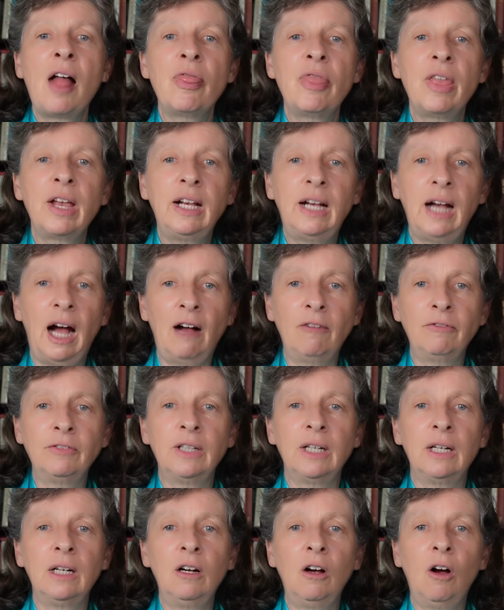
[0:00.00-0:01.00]
the
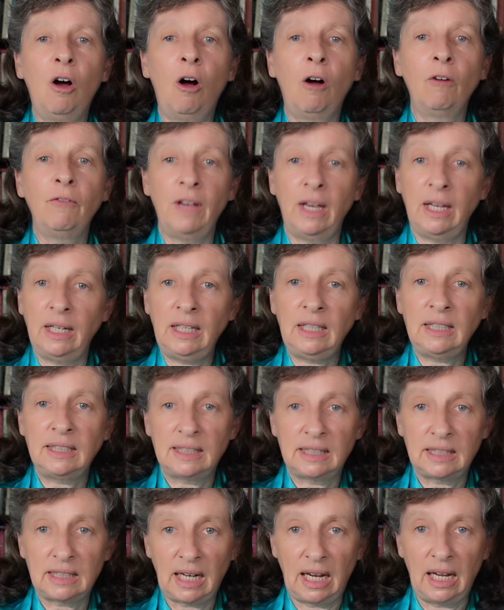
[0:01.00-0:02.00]
governor of any
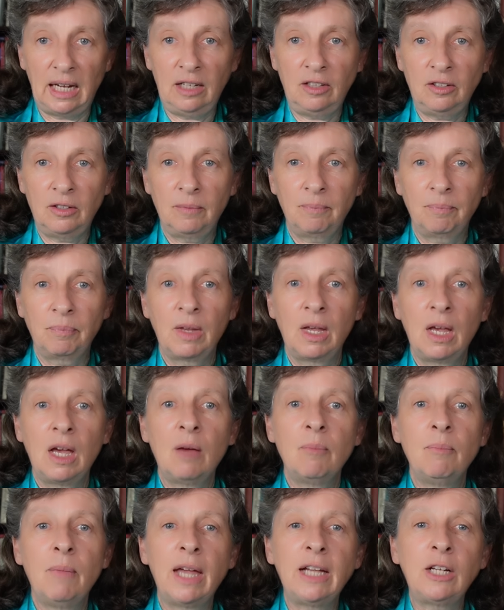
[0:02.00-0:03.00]
state
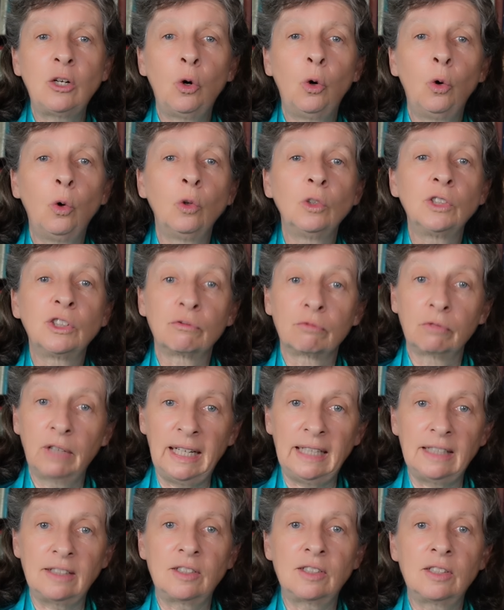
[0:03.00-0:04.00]
may cause
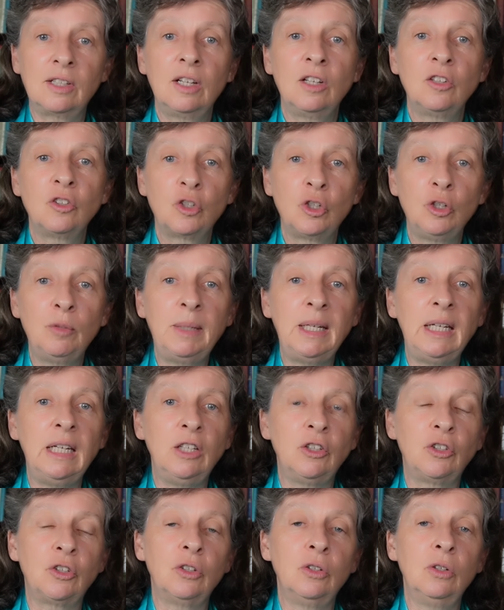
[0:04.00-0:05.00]
writs to be
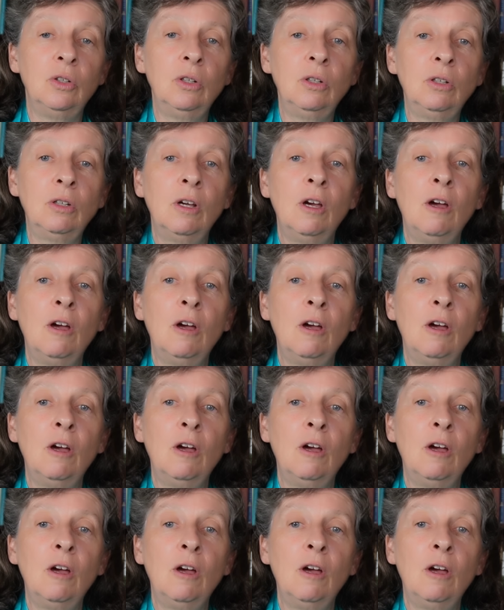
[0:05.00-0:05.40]
issued